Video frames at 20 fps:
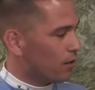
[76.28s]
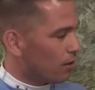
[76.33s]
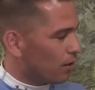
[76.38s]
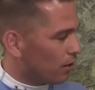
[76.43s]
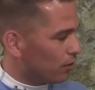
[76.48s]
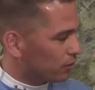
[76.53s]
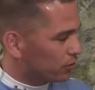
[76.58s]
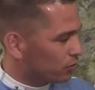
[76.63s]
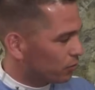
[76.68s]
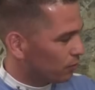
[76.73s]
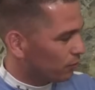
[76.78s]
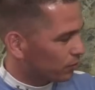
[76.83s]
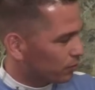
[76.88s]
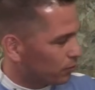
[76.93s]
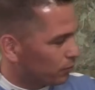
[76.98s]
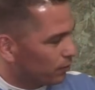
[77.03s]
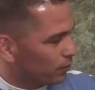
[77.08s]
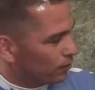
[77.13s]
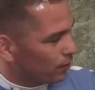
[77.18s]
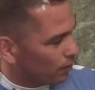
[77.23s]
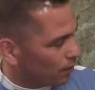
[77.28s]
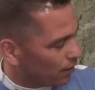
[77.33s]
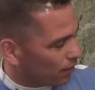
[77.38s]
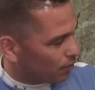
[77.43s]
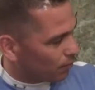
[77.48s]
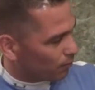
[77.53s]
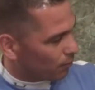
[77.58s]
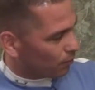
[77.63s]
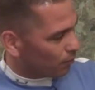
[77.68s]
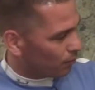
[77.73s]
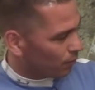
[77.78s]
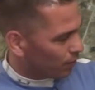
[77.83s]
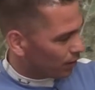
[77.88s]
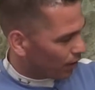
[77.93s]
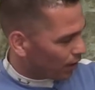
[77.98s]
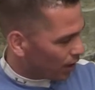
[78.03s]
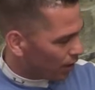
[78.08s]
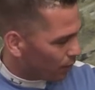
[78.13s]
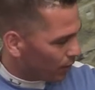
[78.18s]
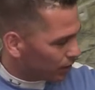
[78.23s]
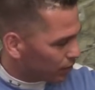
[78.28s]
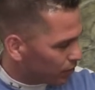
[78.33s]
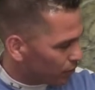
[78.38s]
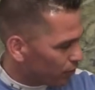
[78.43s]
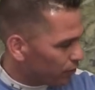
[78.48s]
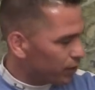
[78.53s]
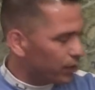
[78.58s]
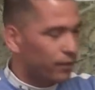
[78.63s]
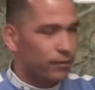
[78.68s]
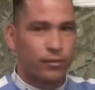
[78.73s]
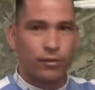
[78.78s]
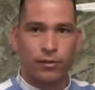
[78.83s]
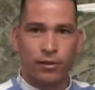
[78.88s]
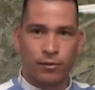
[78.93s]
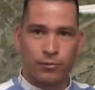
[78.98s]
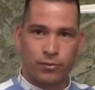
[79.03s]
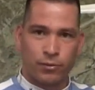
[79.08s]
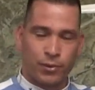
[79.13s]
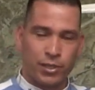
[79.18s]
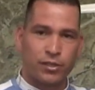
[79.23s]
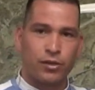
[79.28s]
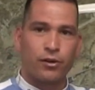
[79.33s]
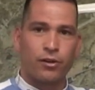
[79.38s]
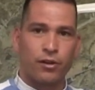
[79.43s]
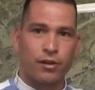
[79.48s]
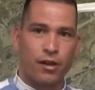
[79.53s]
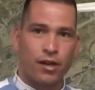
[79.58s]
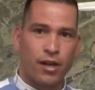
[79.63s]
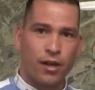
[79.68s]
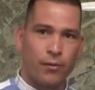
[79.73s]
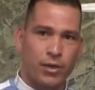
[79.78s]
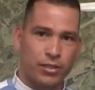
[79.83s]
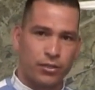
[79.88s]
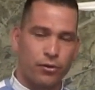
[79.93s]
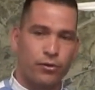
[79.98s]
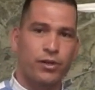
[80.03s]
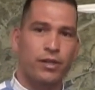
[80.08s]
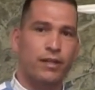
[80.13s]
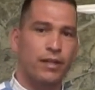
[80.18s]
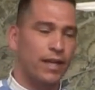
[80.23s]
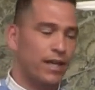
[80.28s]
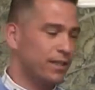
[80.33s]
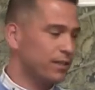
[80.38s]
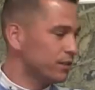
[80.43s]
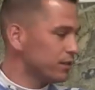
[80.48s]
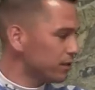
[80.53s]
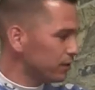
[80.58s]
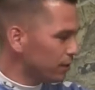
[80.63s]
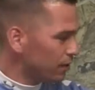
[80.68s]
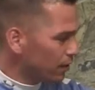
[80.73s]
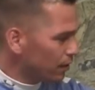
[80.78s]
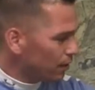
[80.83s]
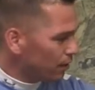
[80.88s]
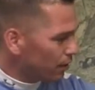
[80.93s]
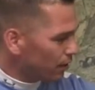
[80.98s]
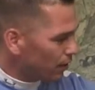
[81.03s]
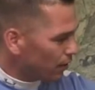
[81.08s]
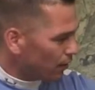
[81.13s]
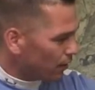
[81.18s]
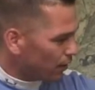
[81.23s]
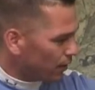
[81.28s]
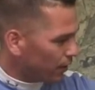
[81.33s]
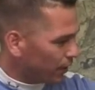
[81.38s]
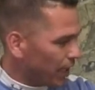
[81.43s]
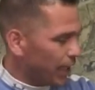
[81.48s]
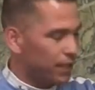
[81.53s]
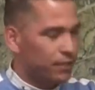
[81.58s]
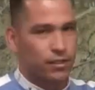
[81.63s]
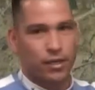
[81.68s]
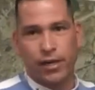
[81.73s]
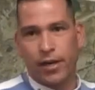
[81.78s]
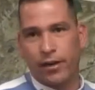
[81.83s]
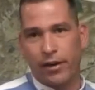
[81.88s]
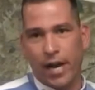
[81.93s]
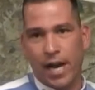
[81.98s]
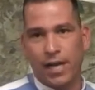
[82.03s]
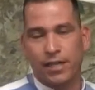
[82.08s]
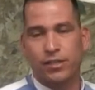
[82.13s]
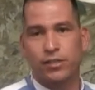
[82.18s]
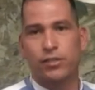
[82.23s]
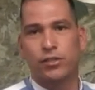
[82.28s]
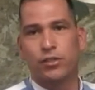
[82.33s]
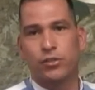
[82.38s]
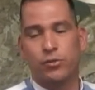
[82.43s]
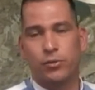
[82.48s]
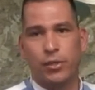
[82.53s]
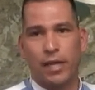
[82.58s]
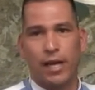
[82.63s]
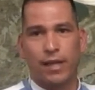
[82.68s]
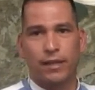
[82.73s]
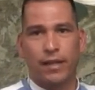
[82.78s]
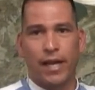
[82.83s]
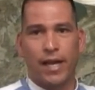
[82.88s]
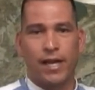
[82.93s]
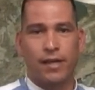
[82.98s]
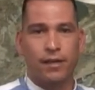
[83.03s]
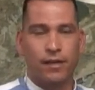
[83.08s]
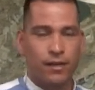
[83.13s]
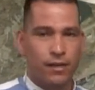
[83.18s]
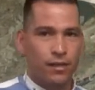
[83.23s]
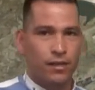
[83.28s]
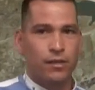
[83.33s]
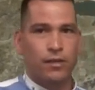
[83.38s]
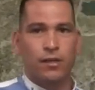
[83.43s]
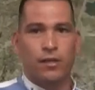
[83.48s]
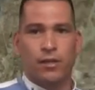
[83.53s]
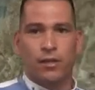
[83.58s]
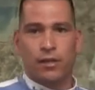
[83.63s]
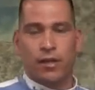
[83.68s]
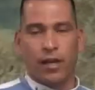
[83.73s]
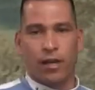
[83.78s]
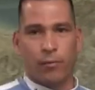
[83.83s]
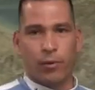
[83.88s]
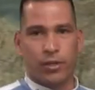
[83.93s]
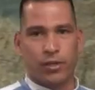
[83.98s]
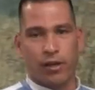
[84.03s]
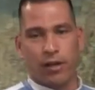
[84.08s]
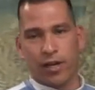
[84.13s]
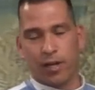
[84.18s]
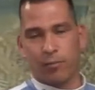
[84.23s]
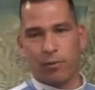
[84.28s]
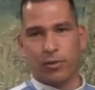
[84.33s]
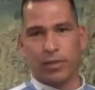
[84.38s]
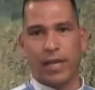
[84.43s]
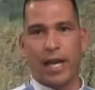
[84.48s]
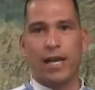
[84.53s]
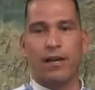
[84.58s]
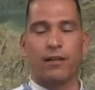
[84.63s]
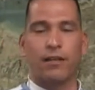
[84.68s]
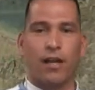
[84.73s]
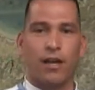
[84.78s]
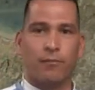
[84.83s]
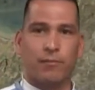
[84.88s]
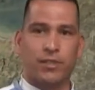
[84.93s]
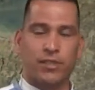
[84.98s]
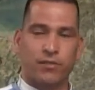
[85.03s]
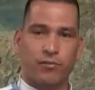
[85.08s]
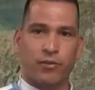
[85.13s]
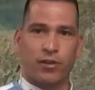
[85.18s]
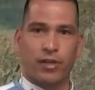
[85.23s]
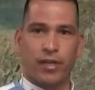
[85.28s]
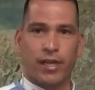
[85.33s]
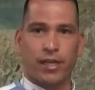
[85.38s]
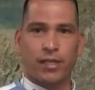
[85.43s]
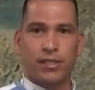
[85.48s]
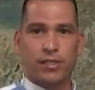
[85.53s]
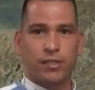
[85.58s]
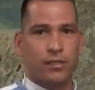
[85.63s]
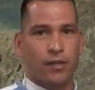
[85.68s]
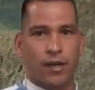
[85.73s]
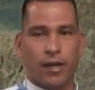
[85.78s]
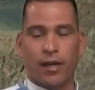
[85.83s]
Also, to with Highway 30, the return of Highway 30 lands, it gains another access to that land. And we're talking about land allotments for the next